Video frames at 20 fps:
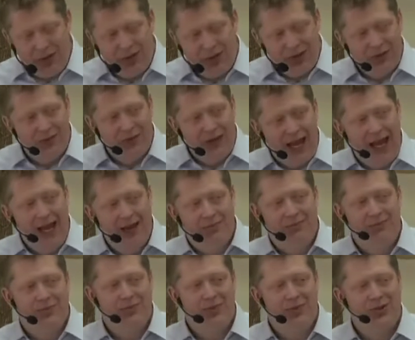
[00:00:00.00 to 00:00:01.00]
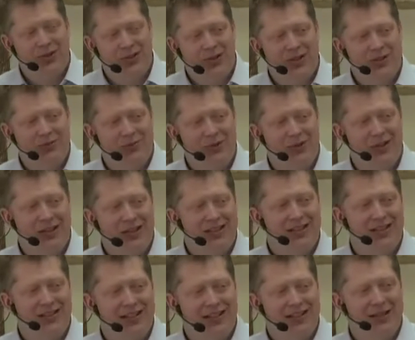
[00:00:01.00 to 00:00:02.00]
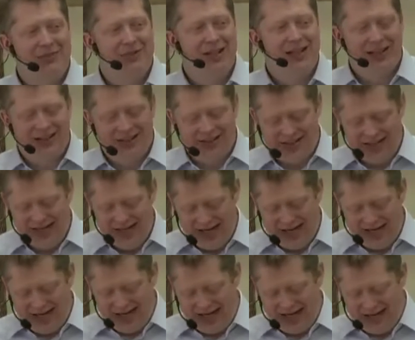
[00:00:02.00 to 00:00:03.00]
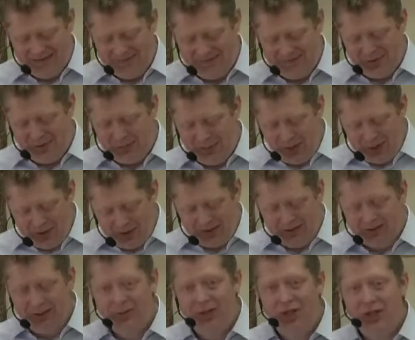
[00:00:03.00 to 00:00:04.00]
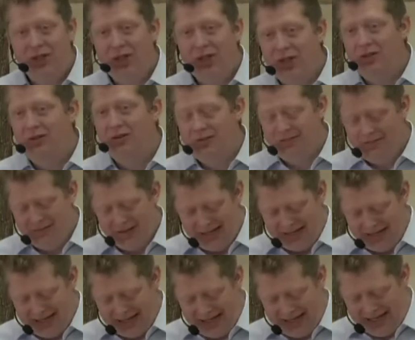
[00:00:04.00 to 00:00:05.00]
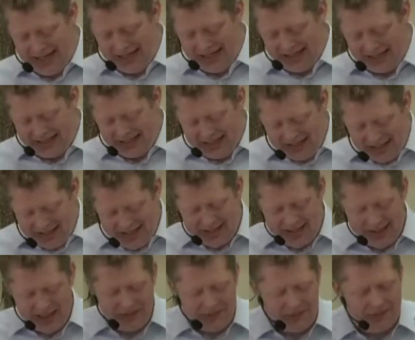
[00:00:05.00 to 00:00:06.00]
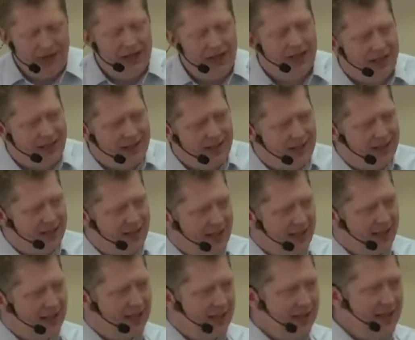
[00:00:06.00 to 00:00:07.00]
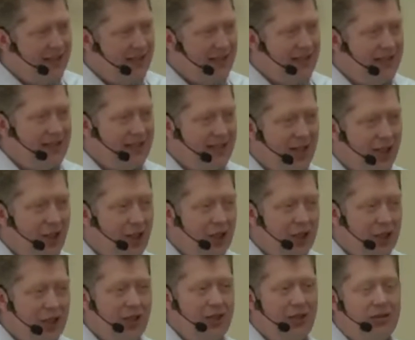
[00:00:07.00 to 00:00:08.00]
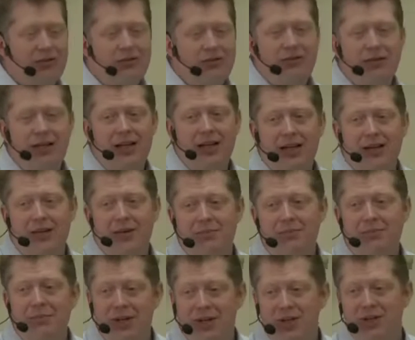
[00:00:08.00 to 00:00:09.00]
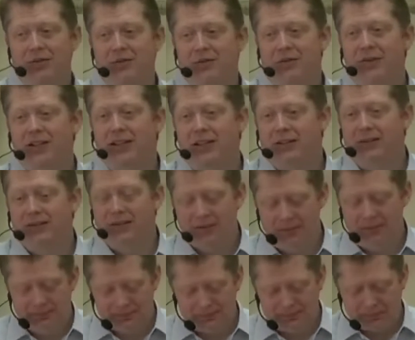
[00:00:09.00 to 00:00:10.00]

lots of M's this morning to think about. Most of them are new, and this is our first. This is a new mission field.